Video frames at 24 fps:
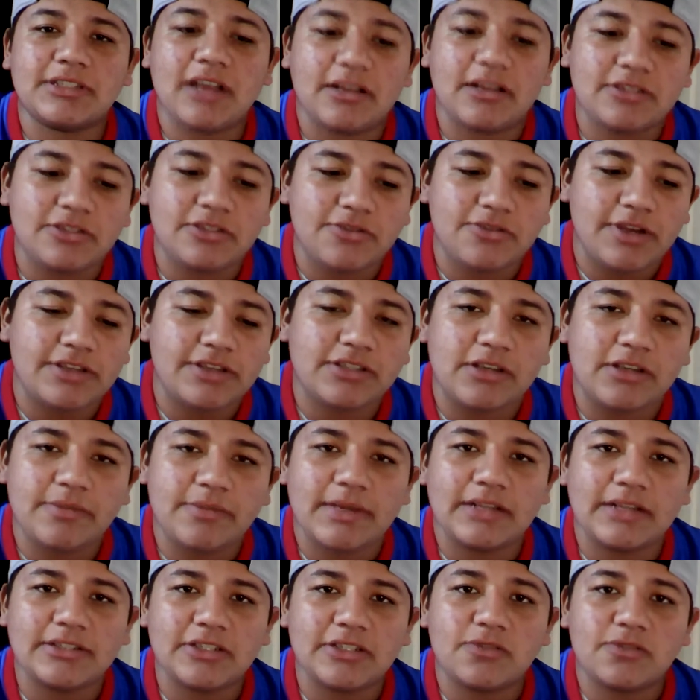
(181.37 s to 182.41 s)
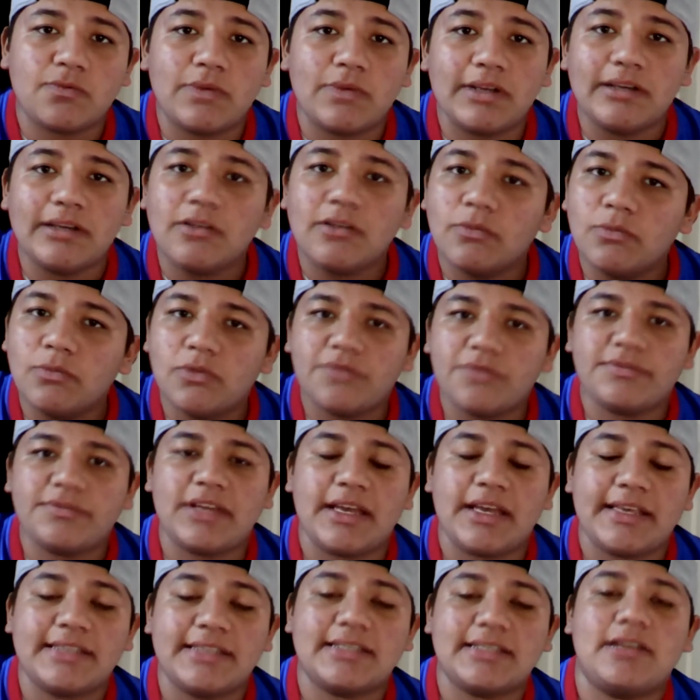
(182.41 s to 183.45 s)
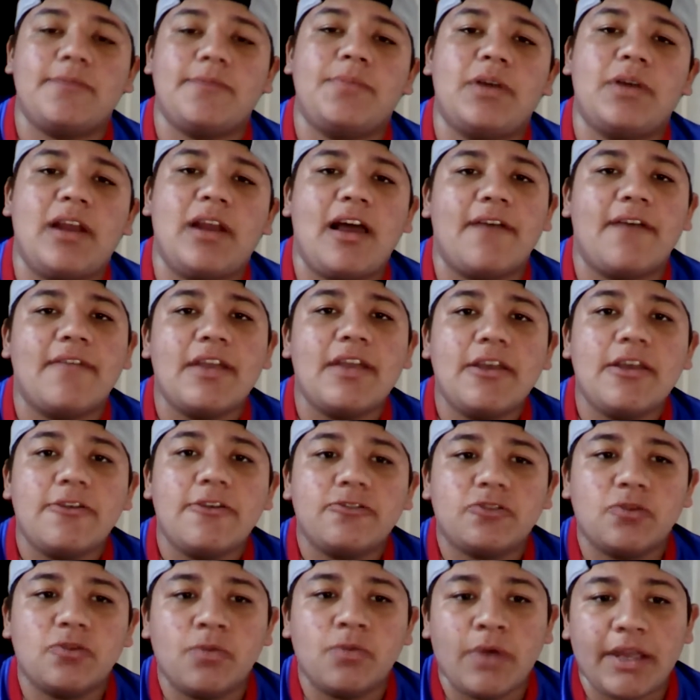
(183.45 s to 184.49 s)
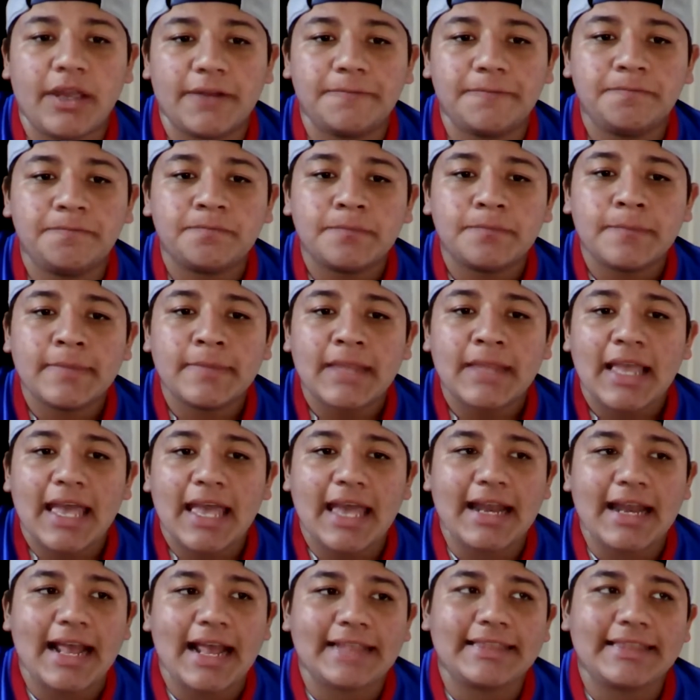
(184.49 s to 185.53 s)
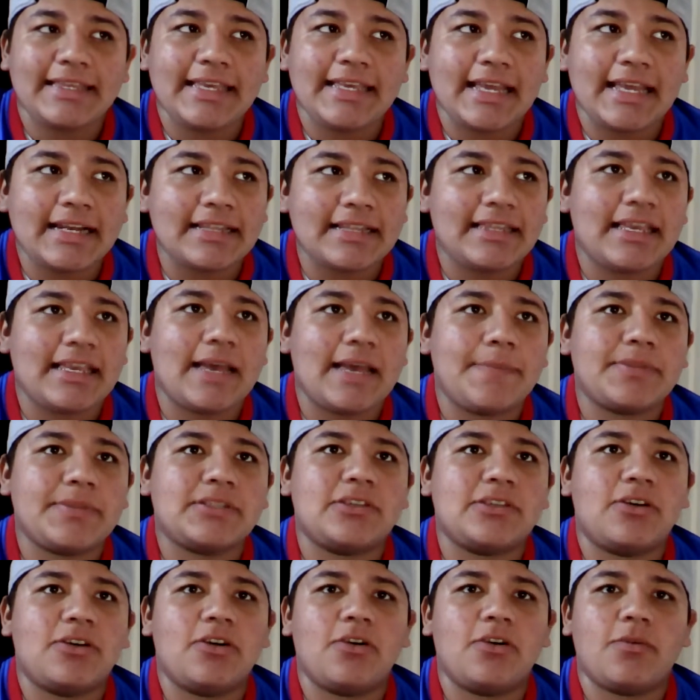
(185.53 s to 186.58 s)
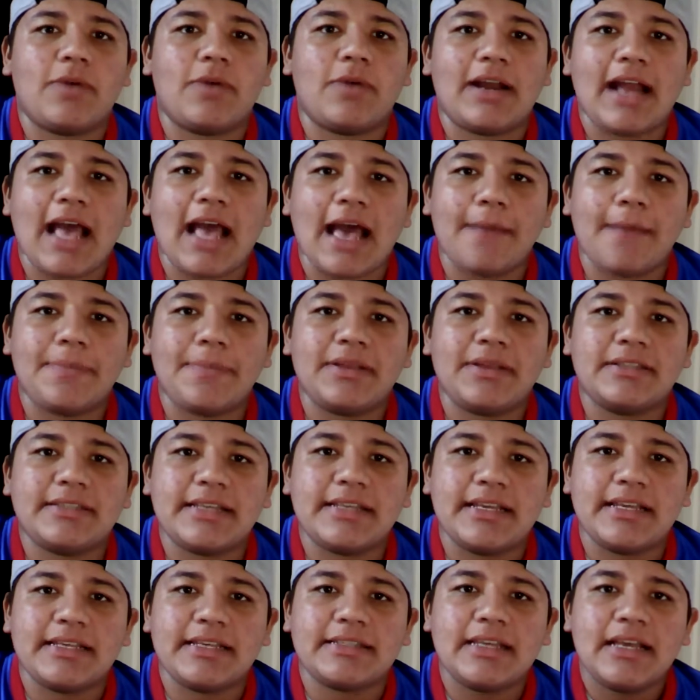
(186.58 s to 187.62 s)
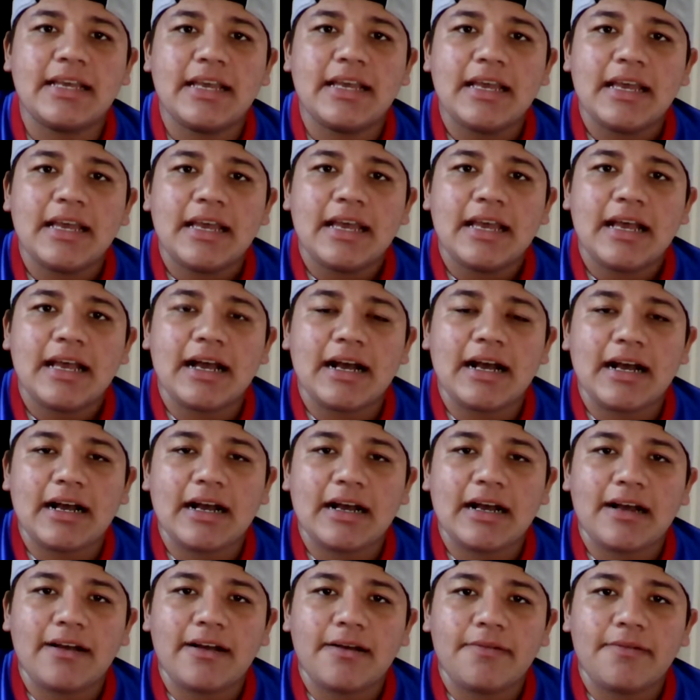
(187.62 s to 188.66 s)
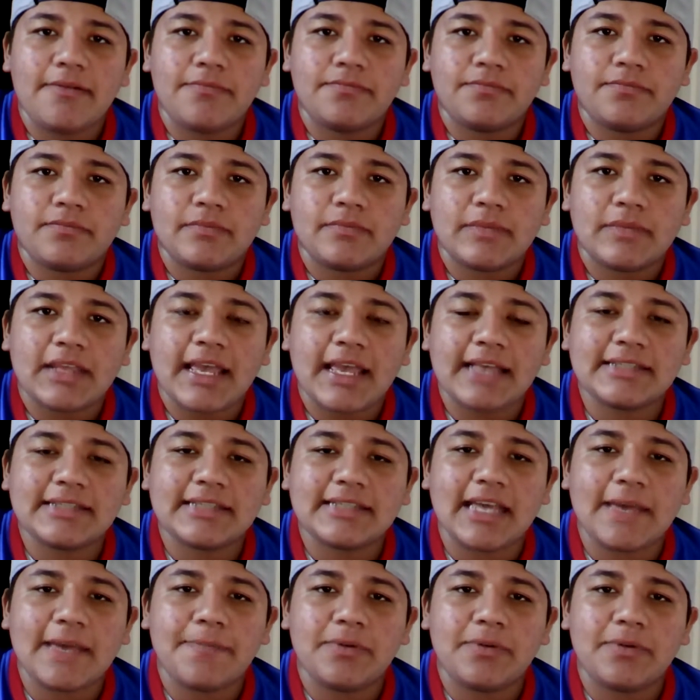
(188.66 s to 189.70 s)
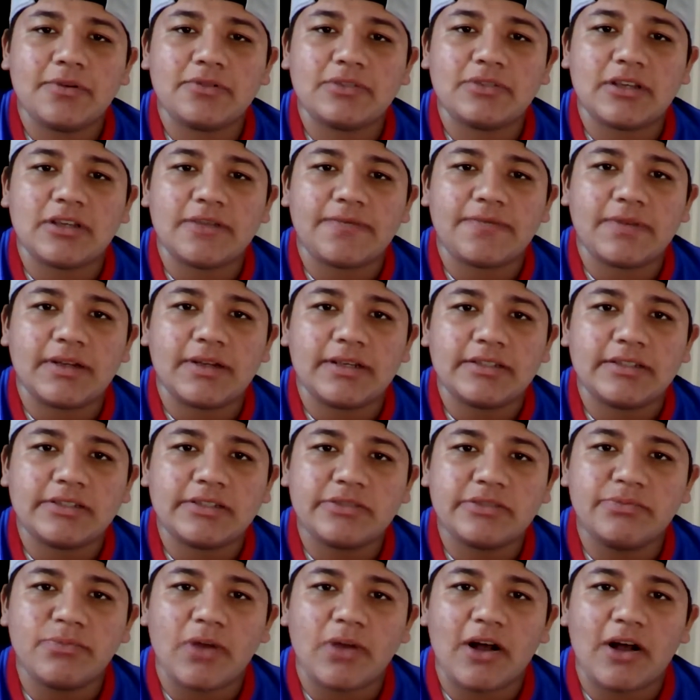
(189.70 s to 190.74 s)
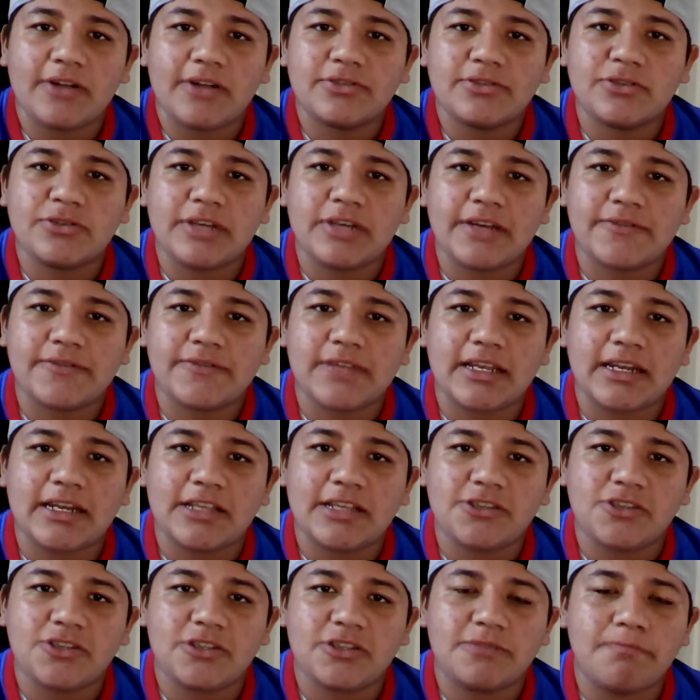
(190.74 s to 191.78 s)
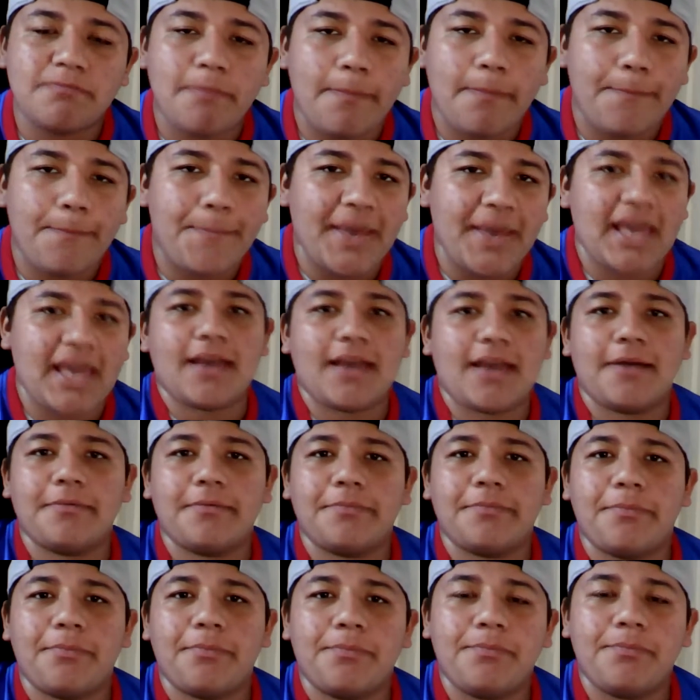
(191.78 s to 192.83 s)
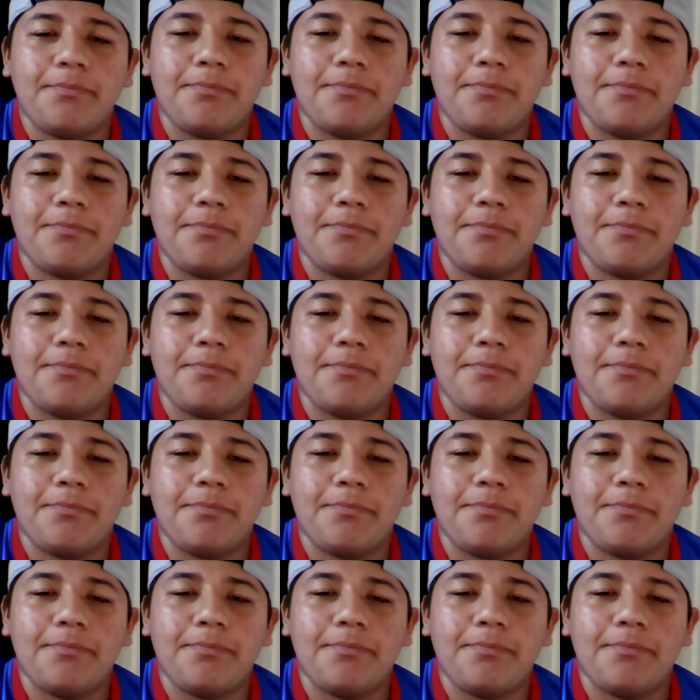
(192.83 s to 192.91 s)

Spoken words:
concentration about this one little move that he's gonna pull out to win. And at the end of the episode, what happens is Keisuke pulls off a small drift and then just bam,